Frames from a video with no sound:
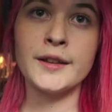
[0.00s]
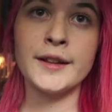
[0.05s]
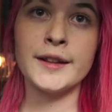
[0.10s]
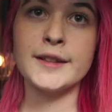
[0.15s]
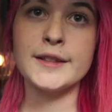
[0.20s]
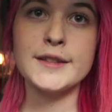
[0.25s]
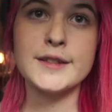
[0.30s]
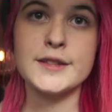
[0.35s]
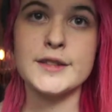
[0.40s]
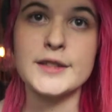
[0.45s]

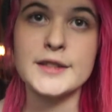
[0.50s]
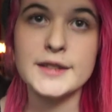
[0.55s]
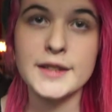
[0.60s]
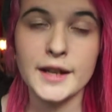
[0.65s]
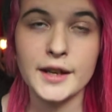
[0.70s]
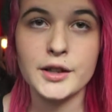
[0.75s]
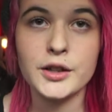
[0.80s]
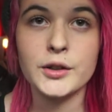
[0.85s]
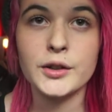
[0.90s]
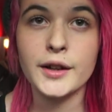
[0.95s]
It's
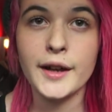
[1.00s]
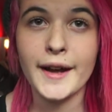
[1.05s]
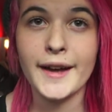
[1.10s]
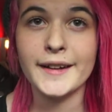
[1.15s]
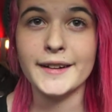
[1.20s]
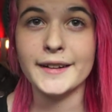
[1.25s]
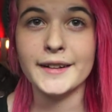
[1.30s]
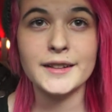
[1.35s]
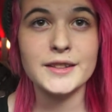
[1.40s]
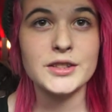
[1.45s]
just in your
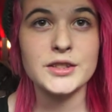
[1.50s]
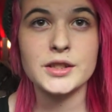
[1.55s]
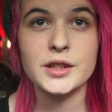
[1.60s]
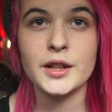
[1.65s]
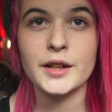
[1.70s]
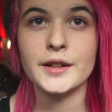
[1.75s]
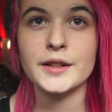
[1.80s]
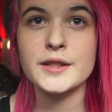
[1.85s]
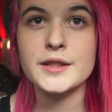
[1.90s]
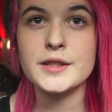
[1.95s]
head, and it just
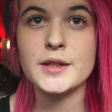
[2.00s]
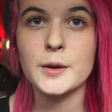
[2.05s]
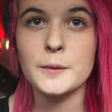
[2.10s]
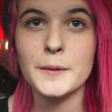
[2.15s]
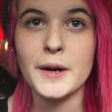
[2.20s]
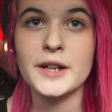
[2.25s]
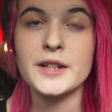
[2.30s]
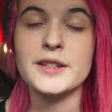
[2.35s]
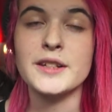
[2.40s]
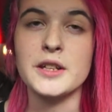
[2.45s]
hurts so
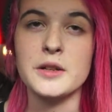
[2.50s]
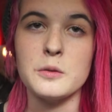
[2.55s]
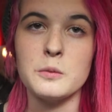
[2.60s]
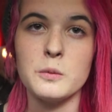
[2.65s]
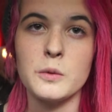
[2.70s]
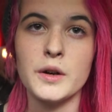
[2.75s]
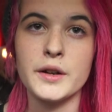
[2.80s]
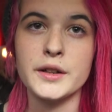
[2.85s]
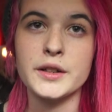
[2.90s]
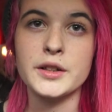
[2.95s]
much that you
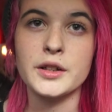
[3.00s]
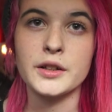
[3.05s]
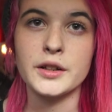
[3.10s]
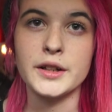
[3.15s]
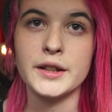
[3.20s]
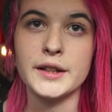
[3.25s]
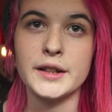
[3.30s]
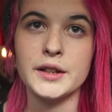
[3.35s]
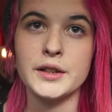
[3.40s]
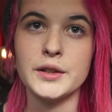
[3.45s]
want to
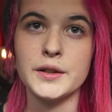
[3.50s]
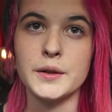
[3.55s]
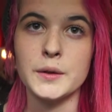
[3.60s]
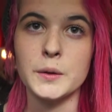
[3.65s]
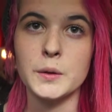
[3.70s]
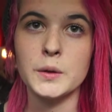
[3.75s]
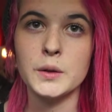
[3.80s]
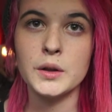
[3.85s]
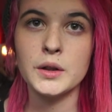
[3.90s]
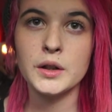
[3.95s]
turn it
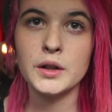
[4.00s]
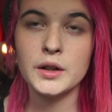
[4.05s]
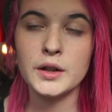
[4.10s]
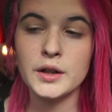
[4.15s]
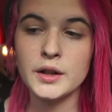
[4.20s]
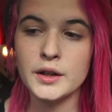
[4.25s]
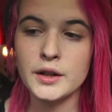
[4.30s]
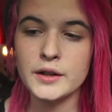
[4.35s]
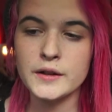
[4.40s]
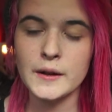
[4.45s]
into
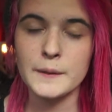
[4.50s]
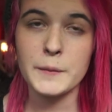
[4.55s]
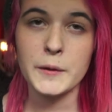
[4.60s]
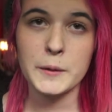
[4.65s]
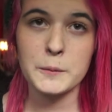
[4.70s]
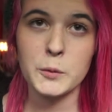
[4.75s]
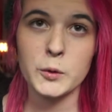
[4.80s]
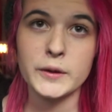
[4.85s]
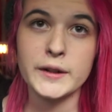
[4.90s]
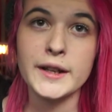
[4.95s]

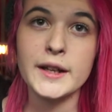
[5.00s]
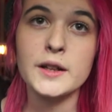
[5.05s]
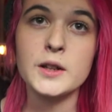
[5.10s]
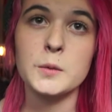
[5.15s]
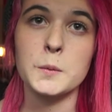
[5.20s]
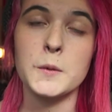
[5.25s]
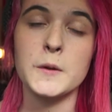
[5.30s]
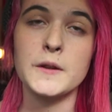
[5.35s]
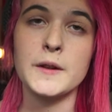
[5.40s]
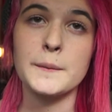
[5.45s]
something more
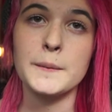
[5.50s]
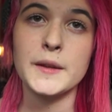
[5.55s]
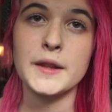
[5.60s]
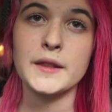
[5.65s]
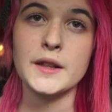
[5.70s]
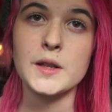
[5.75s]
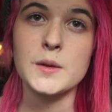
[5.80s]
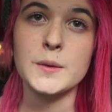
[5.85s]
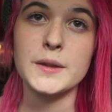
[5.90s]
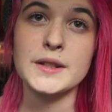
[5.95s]
tangible,
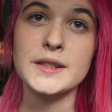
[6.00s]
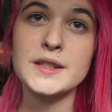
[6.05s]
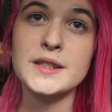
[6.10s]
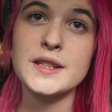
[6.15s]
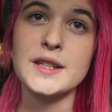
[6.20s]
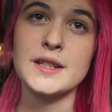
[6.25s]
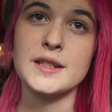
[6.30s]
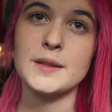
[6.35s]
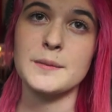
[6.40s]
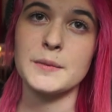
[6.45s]
something that you can
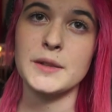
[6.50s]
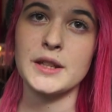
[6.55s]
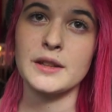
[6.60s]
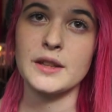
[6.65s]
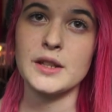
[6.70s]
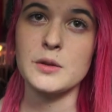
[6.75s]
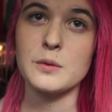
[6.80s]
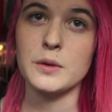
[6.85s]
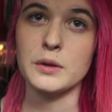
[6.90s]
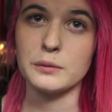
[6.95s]
see, something
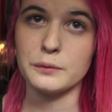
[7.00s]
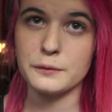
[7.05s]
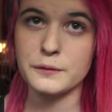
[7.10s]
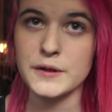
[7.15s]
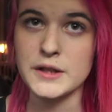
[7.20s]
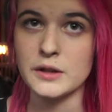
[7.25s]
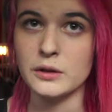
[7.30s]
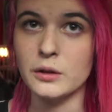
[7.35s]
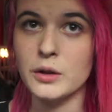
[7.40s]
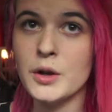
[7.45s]
that you can
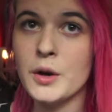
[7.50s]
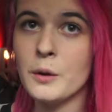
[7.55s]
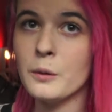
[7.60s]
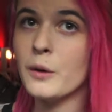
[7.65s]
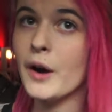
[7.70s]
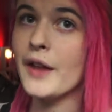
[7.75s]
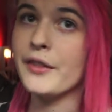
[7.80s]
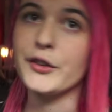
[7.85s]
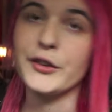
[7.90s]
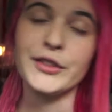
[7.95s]
feel,
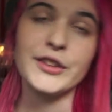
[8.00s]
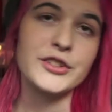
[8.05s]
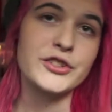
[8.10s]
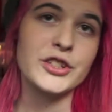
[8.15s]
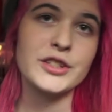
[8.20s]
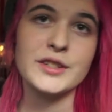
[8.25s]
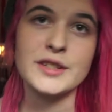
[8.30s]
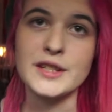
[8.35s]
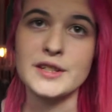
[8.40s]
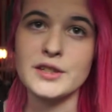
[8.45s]
rather than
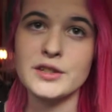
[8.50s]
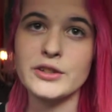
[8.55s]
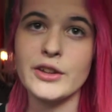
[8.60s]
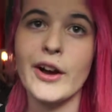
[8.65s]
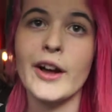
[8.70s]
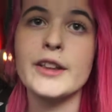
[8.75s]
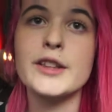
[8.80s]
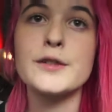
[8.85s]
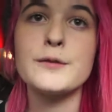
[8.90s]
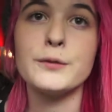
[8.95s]
just these
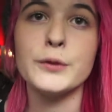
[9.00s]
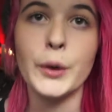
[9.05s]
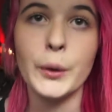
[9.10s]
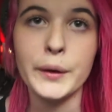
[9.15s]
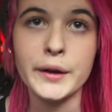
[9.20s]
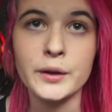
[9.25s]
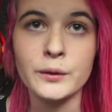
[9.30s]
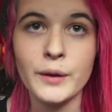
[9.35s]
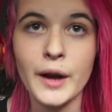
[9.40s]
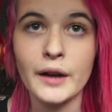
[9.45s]
thoughts
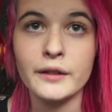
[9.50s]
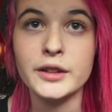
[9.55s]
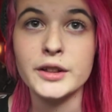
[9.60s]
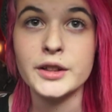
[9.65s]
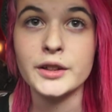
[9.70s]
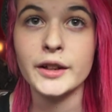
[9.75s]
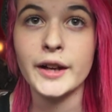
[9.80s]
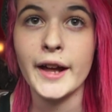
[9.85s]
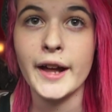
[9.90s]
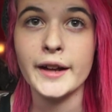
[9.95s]
floating around
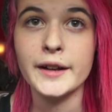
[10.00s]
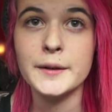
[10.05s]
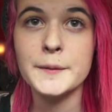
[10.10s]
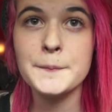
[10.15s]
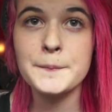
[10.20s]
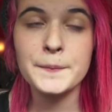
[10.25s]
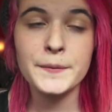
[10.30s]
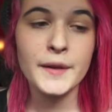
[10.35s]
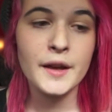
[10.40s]
in your head.